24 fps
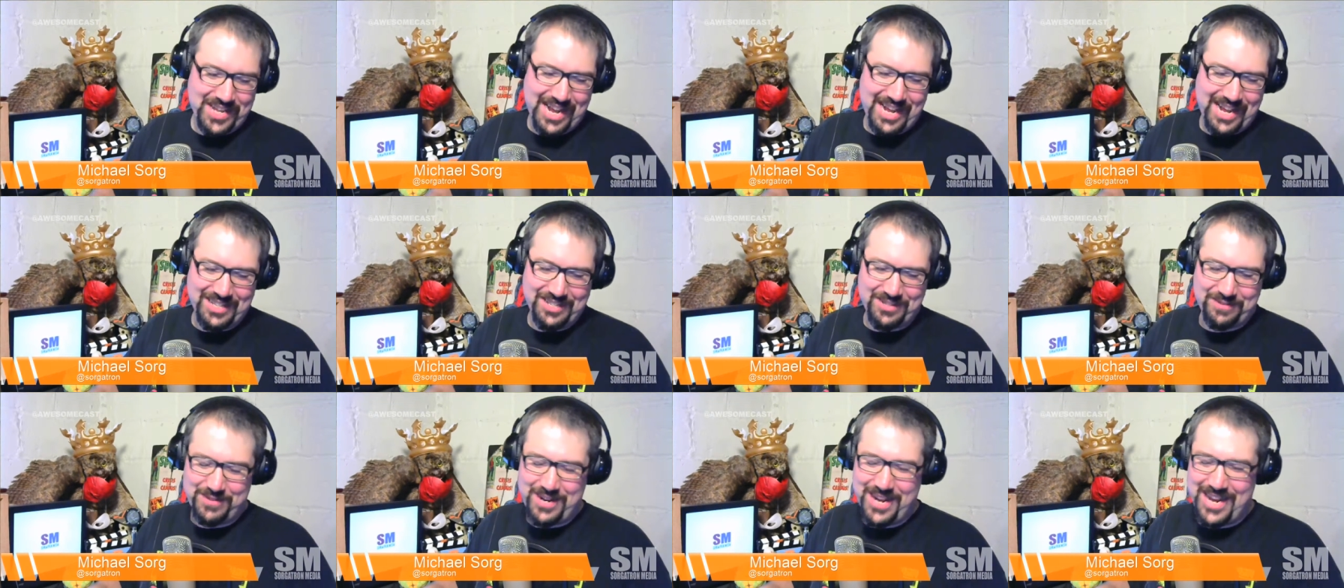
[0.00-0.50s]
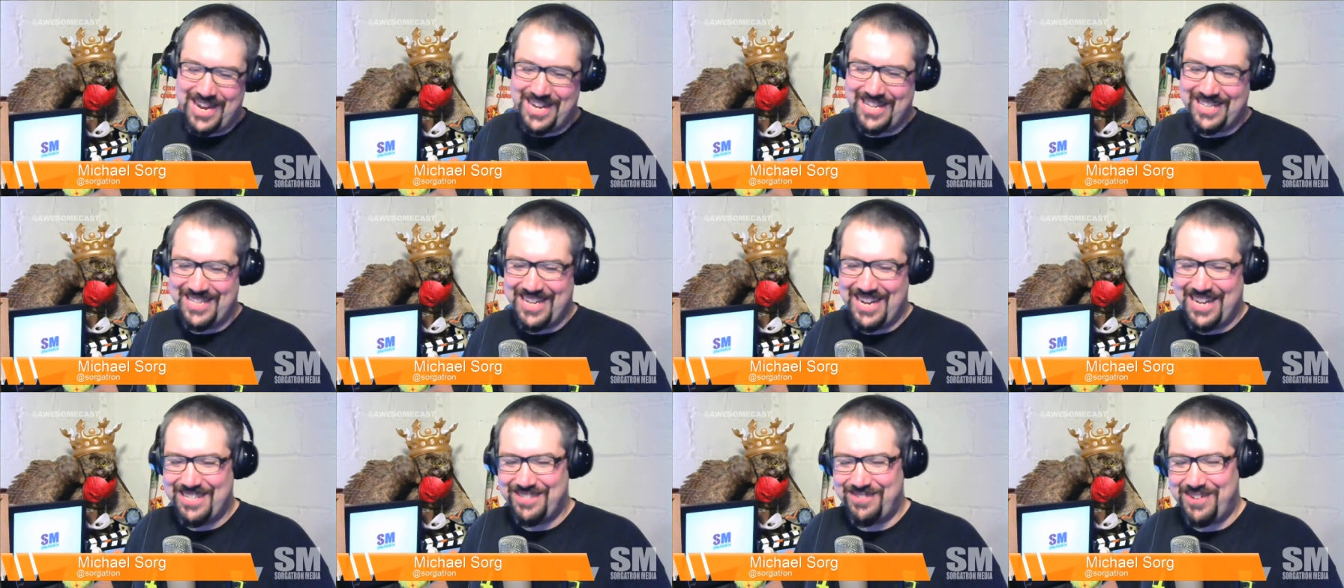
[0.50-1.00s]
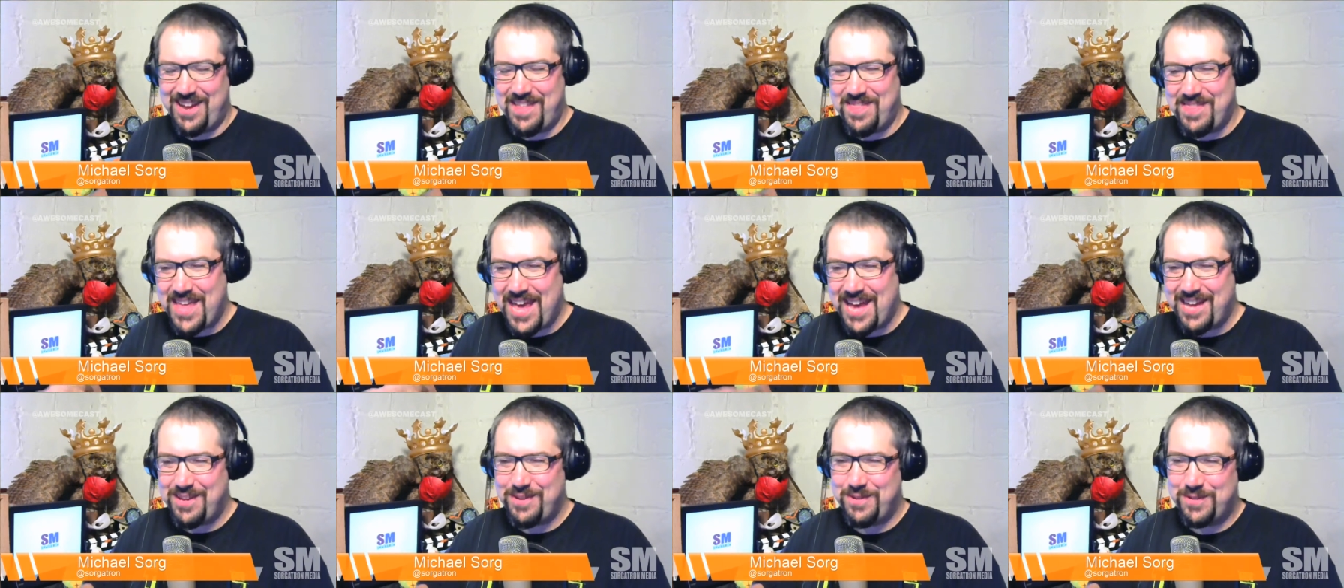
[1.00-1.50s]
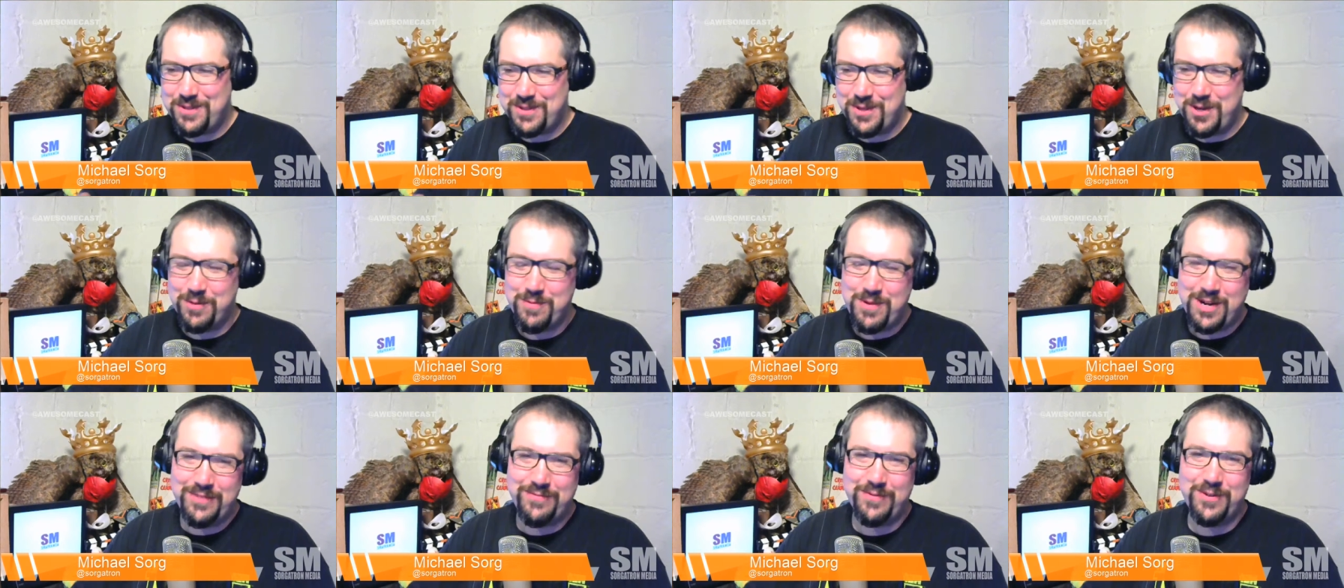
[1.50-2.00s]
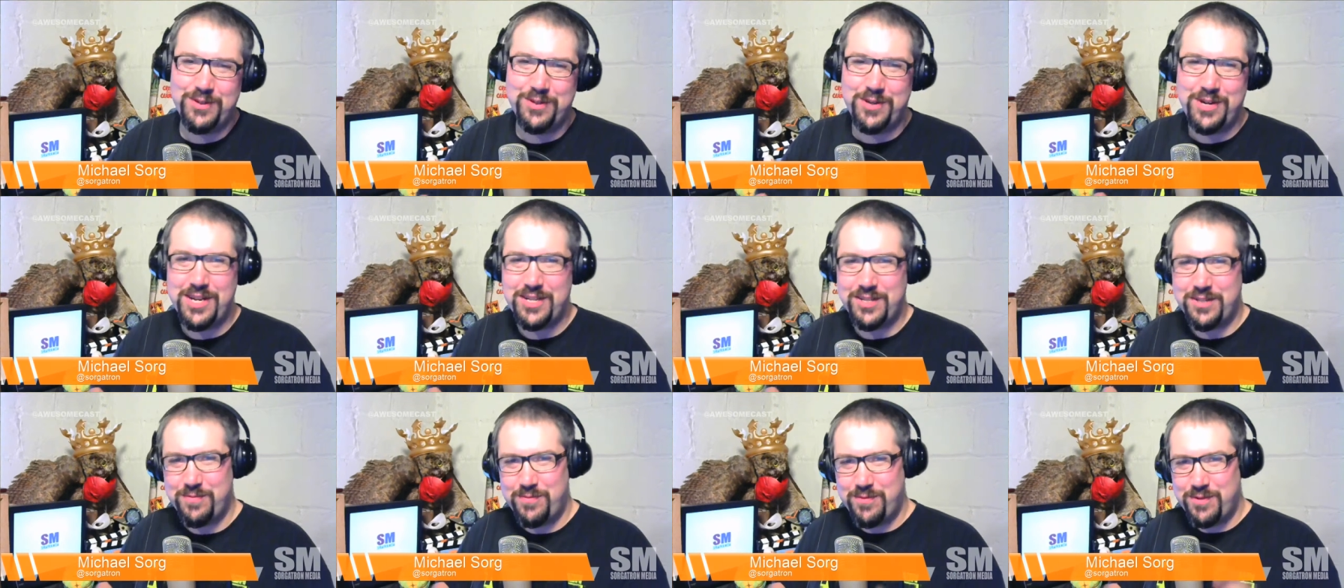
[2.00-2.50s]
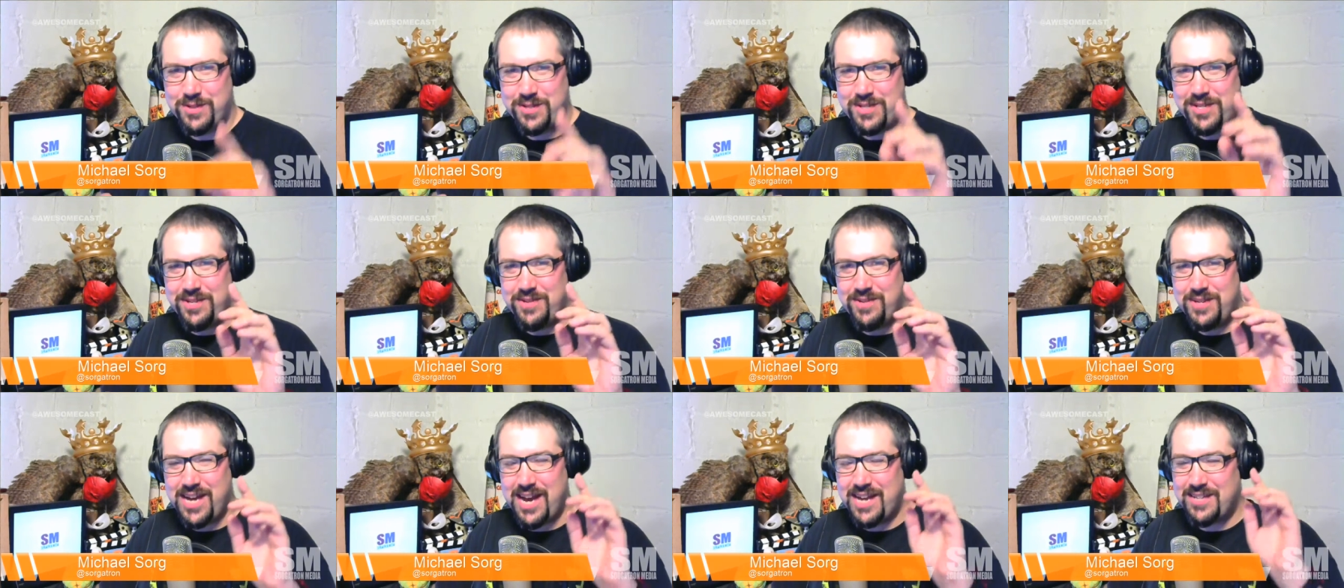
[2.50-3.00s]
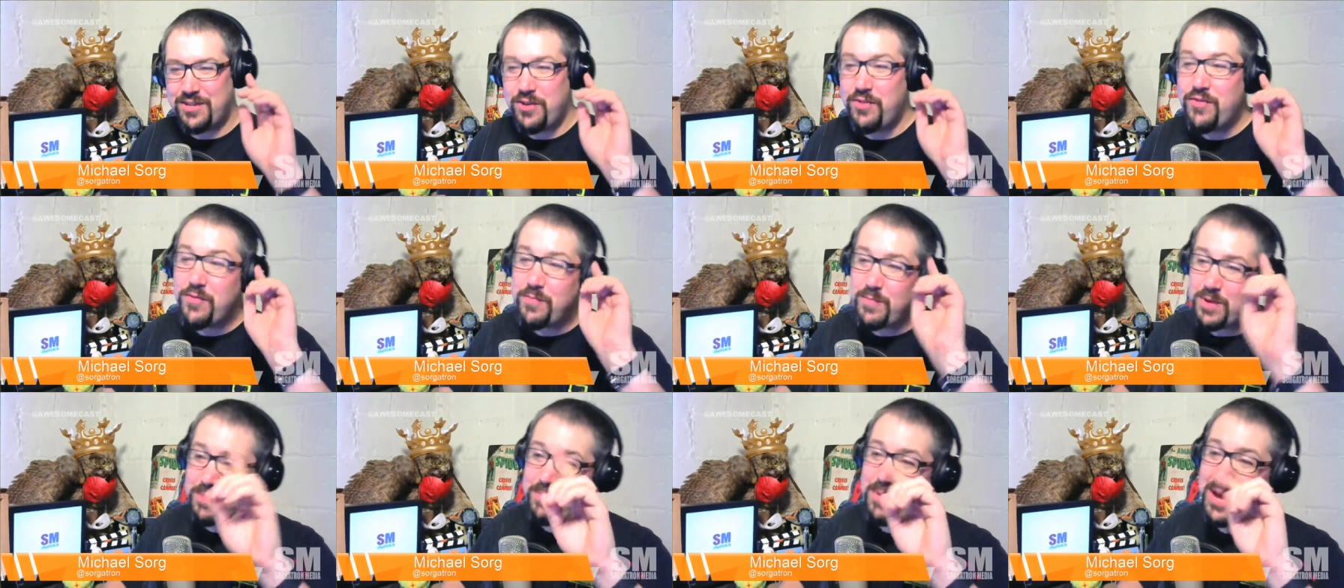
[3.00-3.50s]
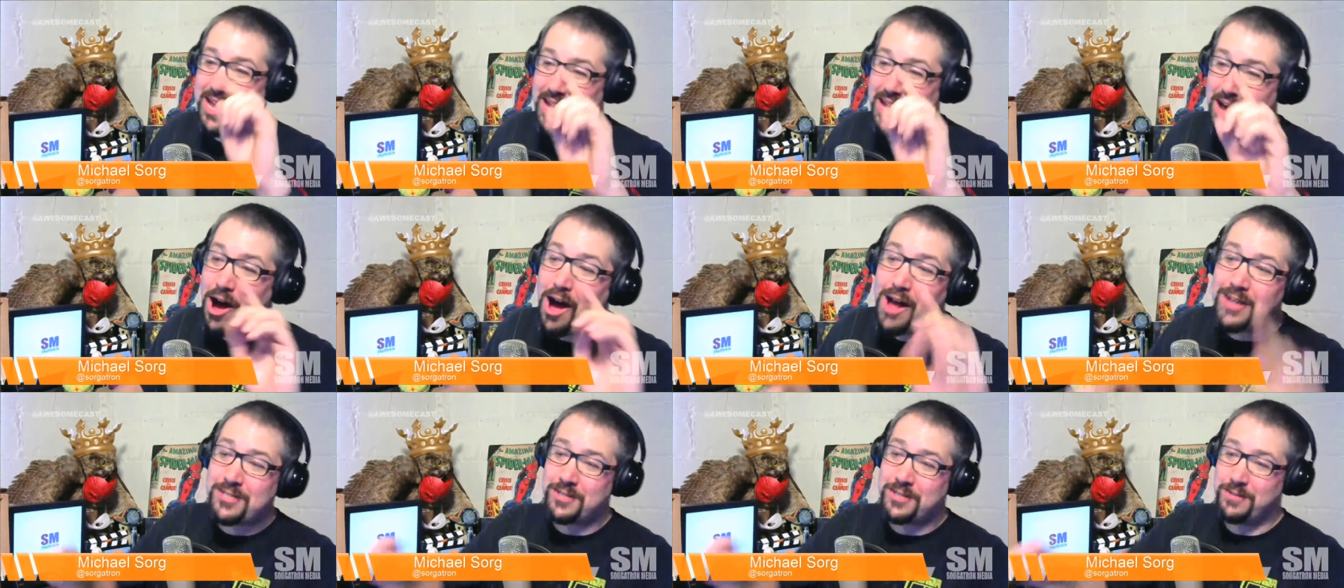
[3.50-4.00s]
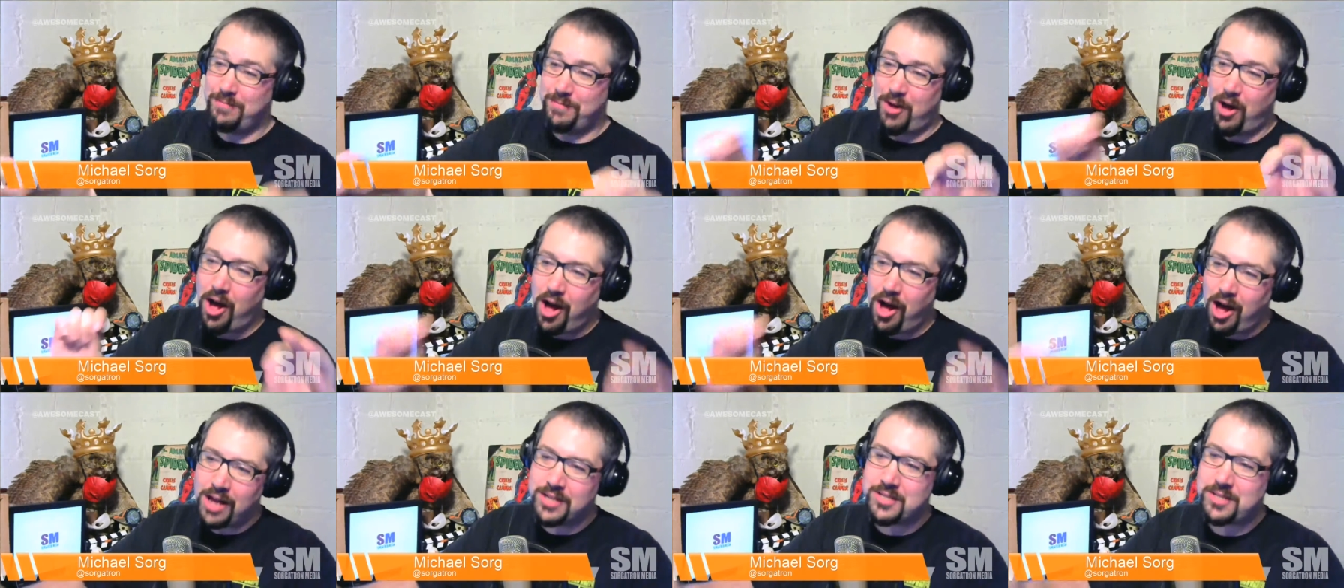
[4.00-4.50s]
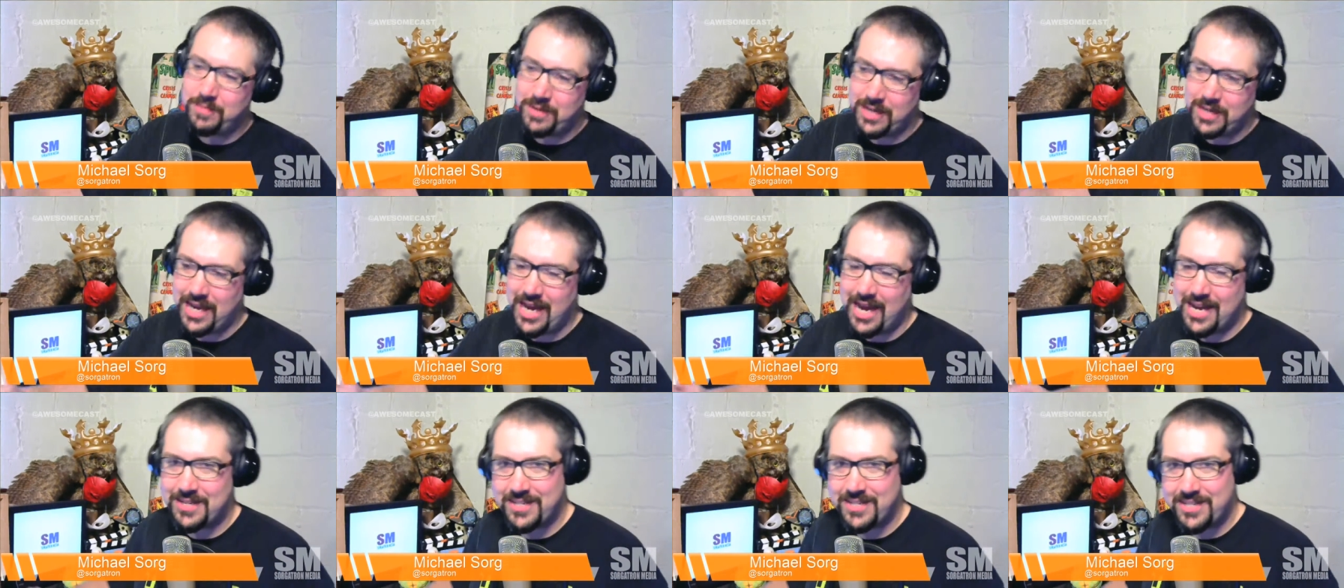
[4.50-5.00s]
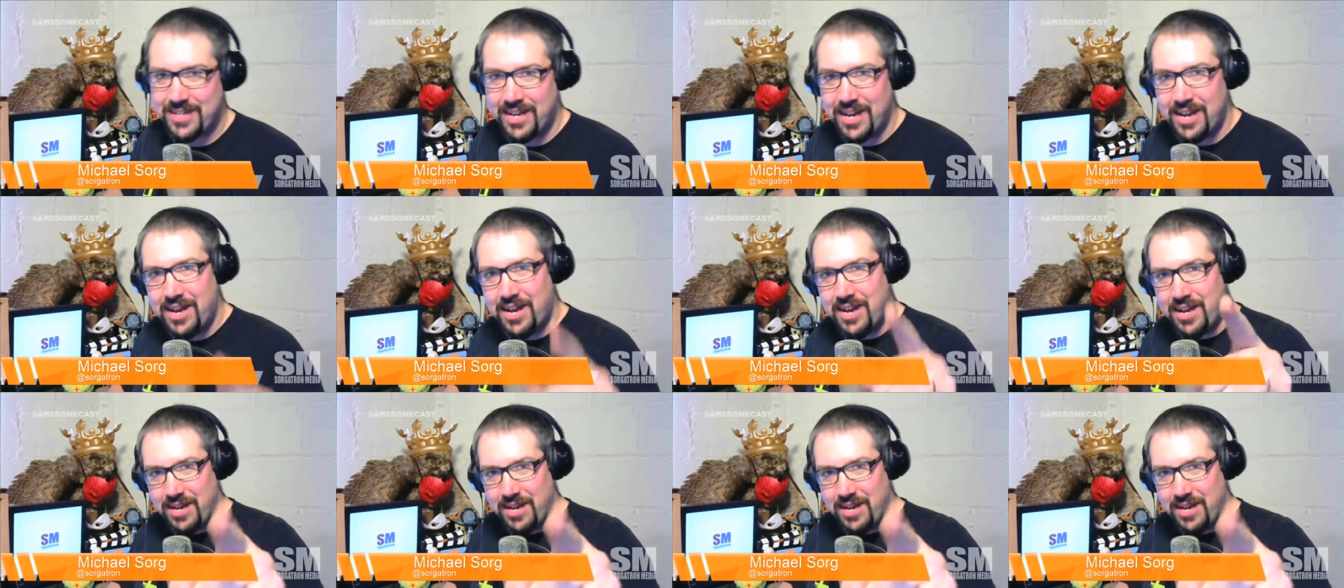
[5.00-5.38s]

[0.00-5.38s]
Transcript: That's right. That's right. Thank you so much for joining us, and we'll see you guys. You have been my awesome, awesome guests.